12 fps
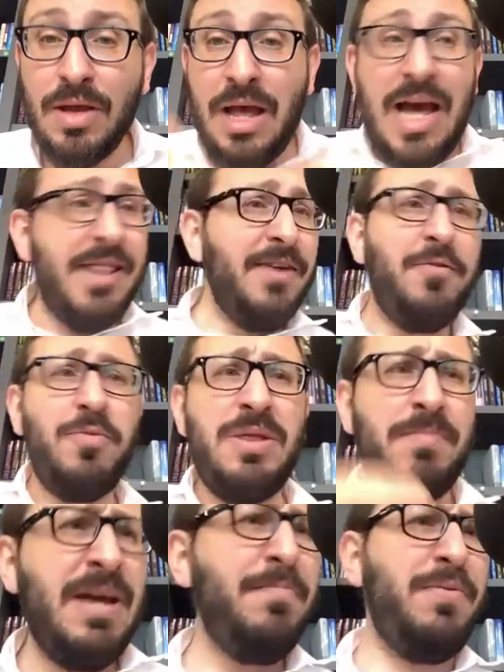And therefore, when the
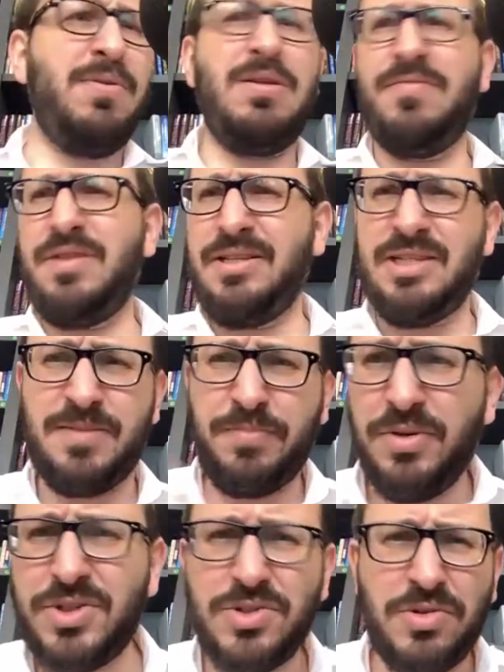people of the
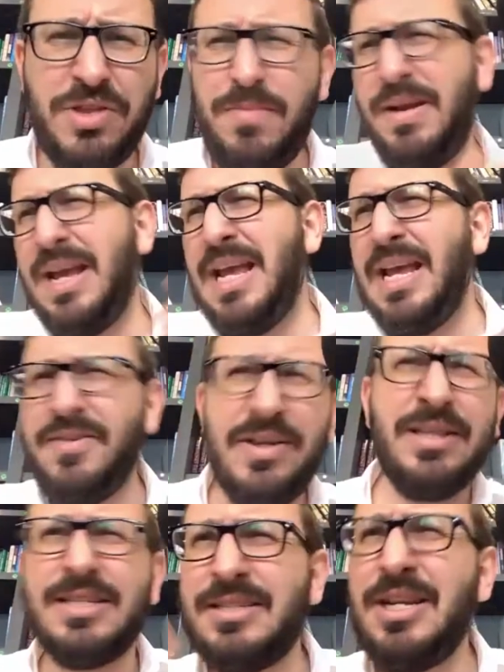dispersal, they're behaving
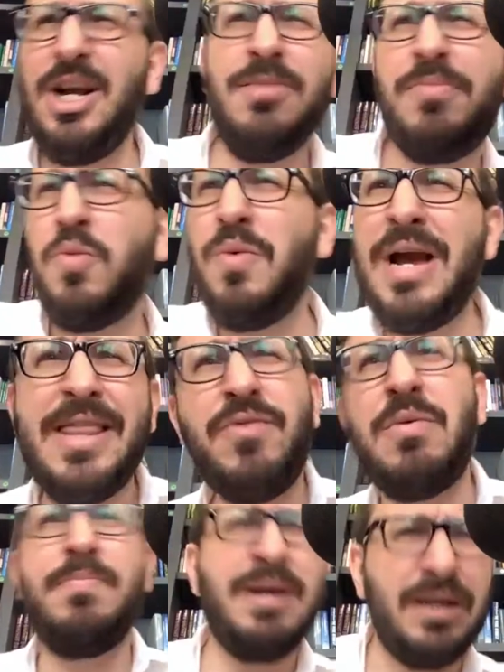in this terrible way, they're
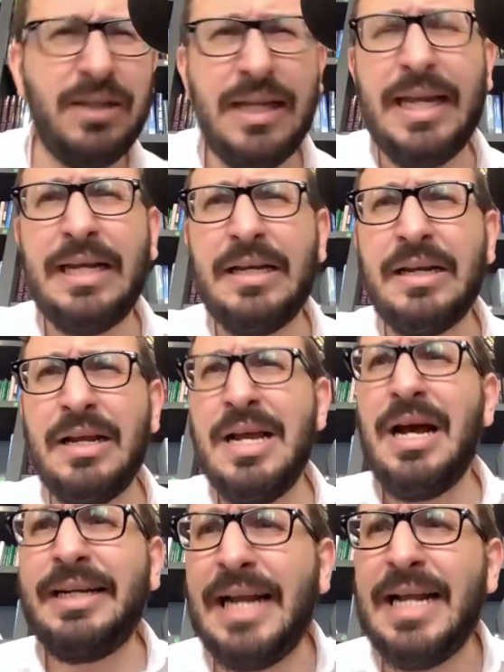rebelling
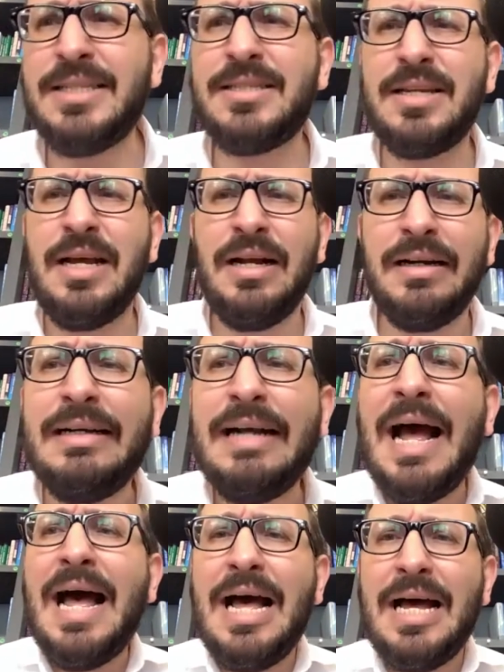against
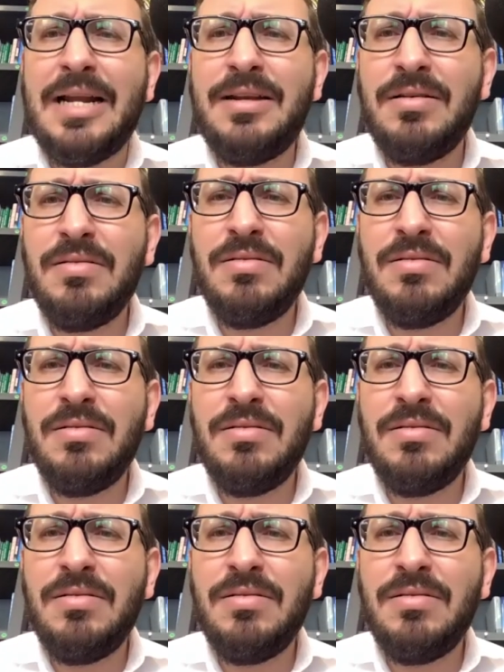God,